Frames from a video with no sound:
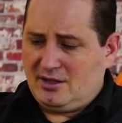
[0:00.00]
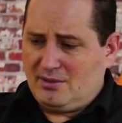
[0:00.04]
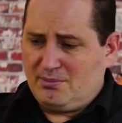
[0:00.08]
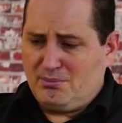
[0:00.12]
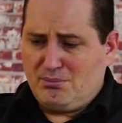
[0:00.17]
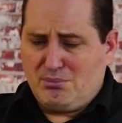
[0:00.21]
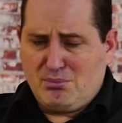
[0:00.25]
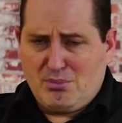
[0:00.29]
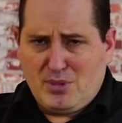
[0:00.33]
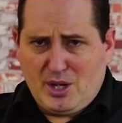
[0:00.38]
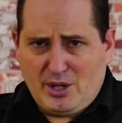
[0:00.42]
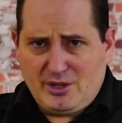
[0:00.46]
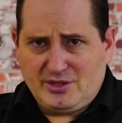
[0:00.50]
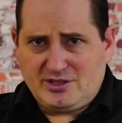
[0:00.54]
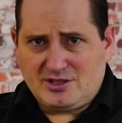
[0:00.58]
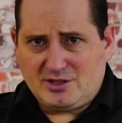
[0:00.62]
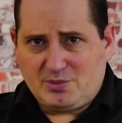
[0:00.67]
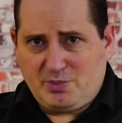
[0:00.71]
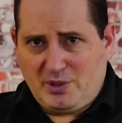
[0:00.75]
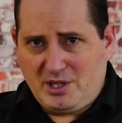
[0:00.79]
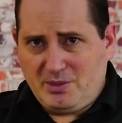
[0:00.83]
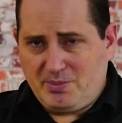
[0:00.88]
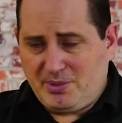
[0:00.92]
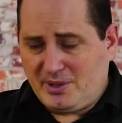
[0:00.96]
Most
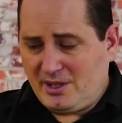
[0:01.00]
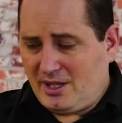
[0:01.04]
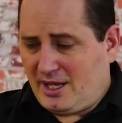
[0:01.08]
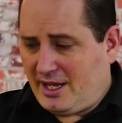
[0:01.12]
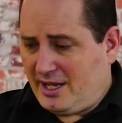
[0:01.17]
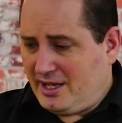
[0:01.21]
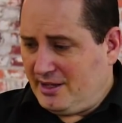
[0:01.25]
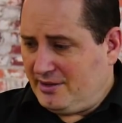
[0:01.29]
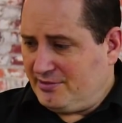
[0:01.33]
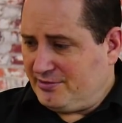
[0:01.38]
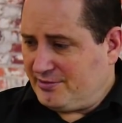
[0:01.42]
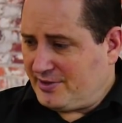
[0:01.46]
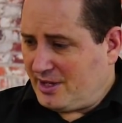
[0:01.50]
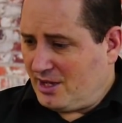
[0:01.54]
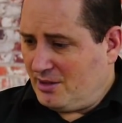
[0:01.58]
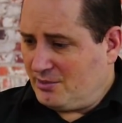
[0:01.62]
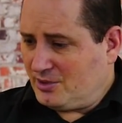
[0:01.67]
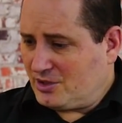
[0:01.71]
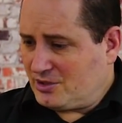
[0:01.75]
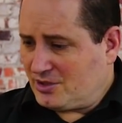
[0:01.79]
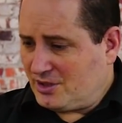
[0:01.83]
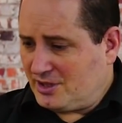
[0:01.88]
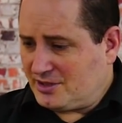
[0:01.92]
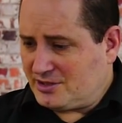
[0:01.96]
people I've come
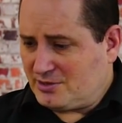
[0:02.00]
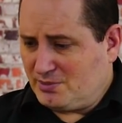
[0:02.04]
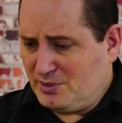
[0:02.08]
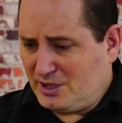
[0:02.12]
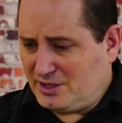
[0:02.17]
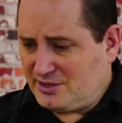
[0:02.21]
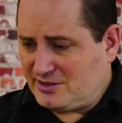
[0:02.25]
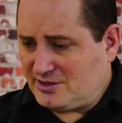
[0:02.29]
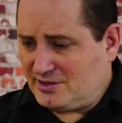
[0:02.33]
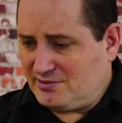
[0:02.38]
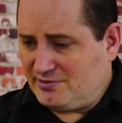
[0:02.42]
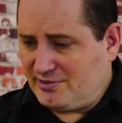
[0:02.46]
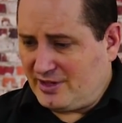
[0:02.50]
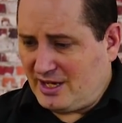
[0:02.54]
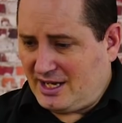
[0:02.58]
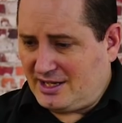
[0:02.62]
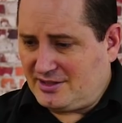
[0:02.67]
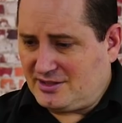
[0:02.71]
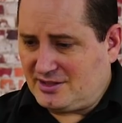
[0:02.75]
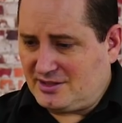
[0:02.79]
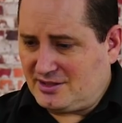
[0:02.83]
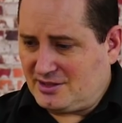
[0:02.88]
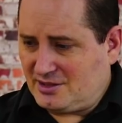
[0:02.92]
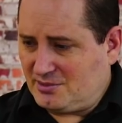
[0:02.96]
across, most
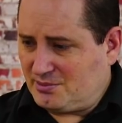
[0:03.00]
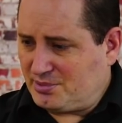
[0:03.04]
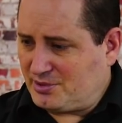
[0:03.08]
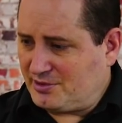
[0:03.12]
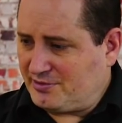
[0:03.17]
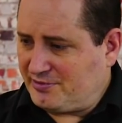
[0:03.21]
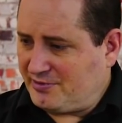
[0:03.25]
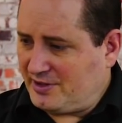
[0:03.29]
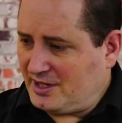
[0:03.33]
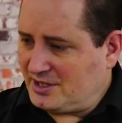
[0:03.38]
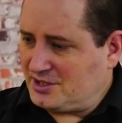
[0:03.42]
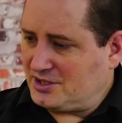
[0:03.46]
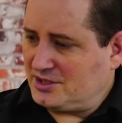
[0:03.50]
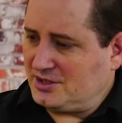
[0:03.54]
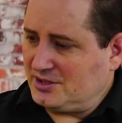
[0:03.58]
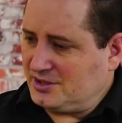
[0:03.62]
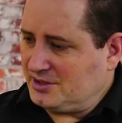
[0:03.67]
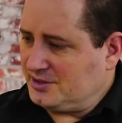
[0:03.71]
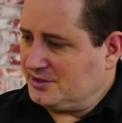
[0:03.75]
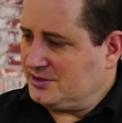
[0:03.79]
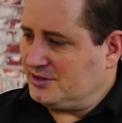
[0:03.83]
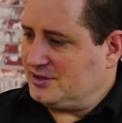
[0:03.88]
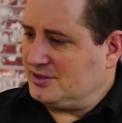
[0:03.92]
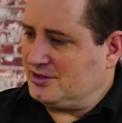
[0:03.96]
advisors and
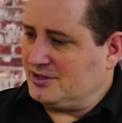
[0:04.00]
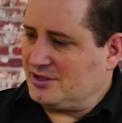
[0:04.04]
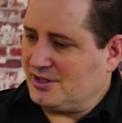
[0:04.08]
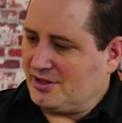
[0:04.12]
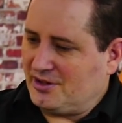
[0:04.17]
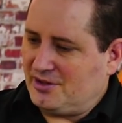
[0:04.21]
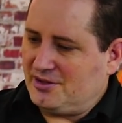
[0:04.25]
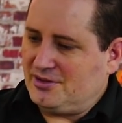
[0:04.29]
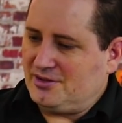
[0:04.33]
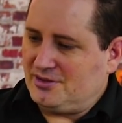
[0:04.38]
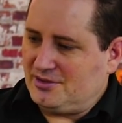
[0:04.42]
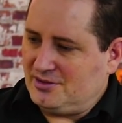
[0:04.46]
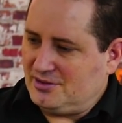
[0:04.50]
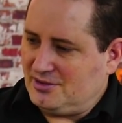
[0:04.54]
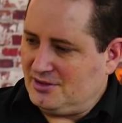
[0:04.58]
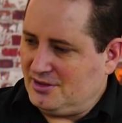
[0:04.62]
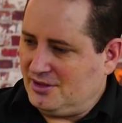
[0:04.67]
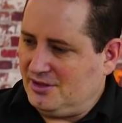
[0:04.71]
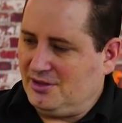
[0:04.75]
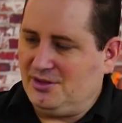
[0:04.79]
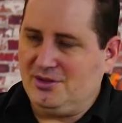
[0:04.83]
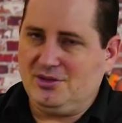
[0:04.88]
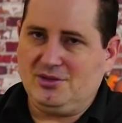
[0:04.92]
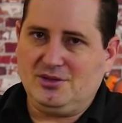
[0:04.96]
professionals, don't
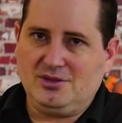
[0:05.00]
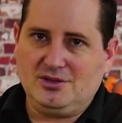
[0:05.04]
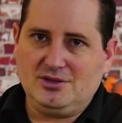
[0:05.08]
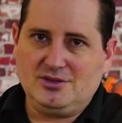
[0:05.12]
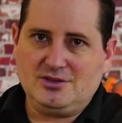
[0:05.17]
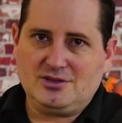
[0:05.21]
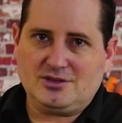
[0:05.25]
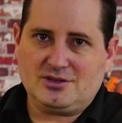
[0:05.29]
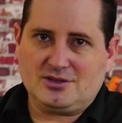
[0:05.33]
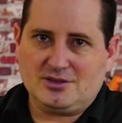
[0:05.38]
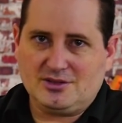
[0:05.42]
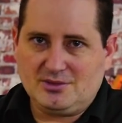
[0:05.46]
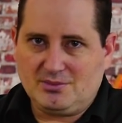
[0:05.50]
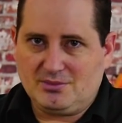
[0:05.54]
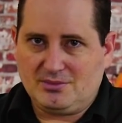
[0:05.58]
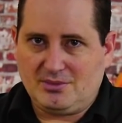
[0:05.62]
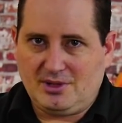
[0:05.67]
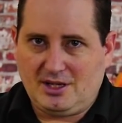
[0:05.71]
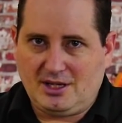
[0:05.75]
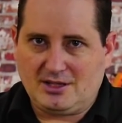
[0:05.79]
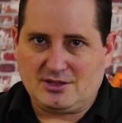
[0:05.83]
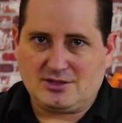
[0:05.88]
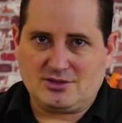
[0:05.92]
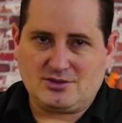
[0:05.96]
use
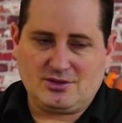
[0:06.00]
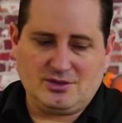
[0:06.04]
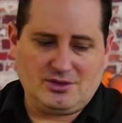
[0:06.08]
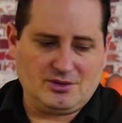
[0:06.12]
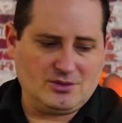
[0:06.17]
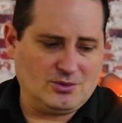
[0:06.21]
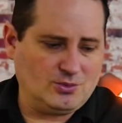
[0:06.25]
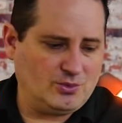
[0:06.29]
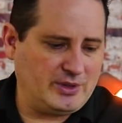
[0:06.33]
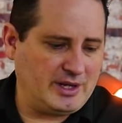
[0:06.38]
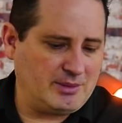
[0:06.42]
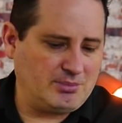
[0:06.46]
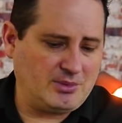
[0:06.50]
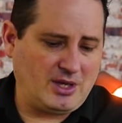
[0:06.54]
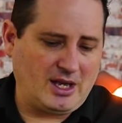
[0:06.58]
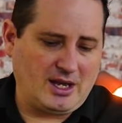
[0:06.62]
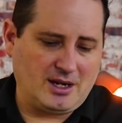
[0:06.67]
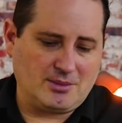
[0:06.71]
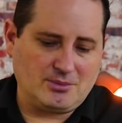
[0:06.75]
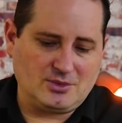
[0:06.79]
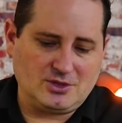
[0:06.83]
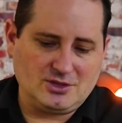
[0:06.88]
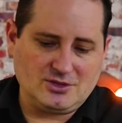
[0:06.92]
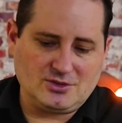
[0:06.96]
external web
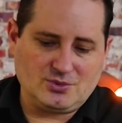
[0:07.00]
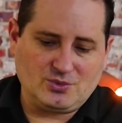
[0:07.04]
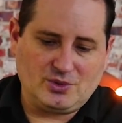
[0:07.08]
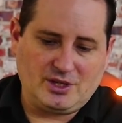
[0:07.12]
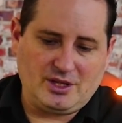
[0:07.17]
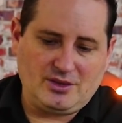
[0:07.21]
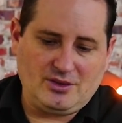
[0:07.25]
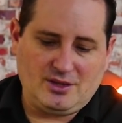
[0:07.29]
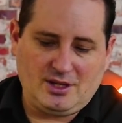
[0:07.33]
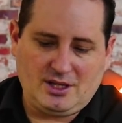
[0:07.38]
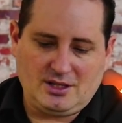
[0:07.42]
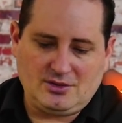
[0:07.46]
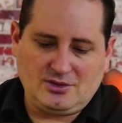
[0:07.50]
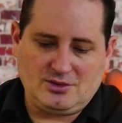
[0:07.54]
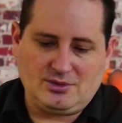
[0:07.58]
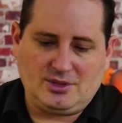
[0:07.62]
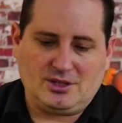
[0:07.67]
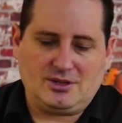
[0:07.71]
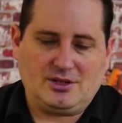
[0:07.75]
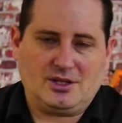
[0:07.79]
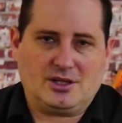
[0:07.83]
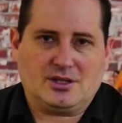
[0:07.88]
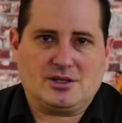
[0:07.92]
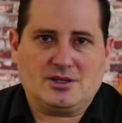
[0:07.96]
cameras when they're
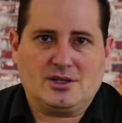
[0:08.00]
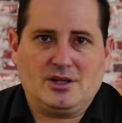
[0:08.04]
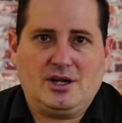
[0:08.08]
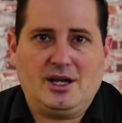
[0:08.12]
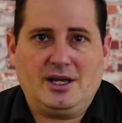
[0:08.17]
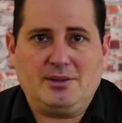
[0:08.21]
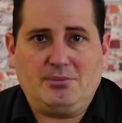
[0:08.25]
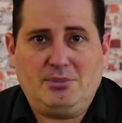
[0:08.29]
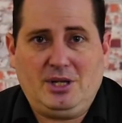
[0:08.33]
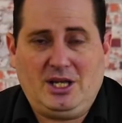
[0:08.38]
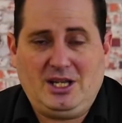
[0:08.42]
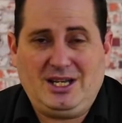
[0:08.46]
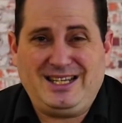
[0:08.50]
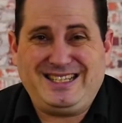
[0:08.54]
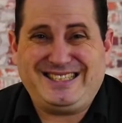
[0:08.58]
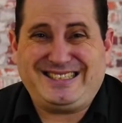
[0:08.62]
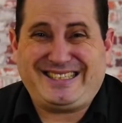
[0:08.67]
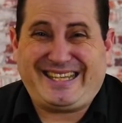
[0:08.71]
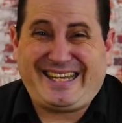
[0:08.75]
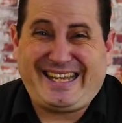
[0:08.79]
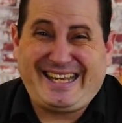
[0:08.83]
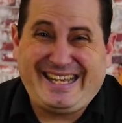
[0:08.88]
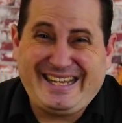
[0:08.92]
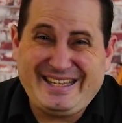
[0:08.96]
doing their client meetings,
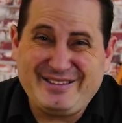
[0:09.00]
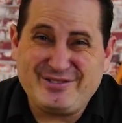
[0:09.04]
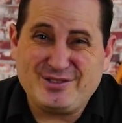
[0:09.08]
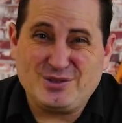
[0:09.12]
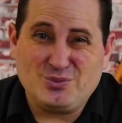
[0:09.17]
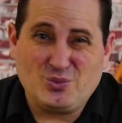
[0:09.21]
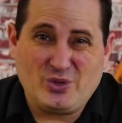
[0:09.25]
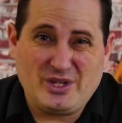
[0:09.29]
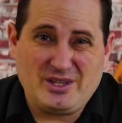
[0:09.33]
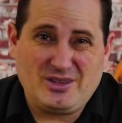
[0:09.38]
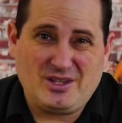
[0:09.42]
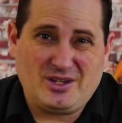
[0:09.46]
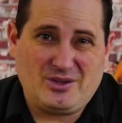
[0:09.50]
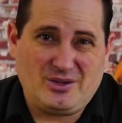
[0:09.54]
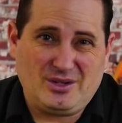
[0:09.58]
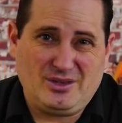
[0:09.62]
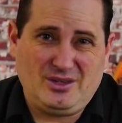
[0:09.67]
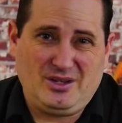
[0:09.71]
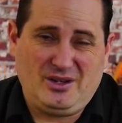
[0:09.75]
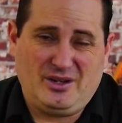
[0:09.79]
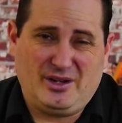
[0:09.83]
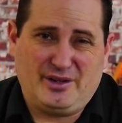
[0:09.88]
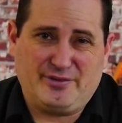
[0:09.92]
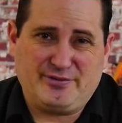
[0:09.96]
even when they're in
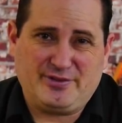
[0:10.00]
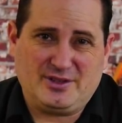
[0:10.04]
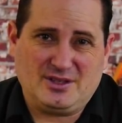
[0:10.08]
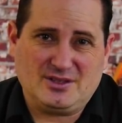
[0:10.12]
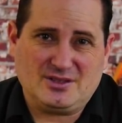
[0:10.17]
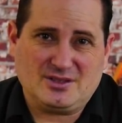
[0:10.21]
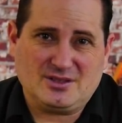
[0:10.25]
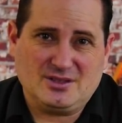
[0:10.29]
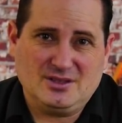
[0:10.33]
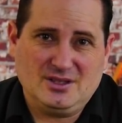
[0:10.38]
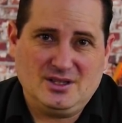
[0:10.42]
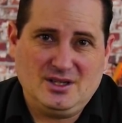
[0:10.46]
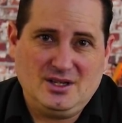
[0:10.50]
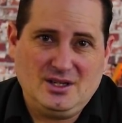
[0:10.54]
the office.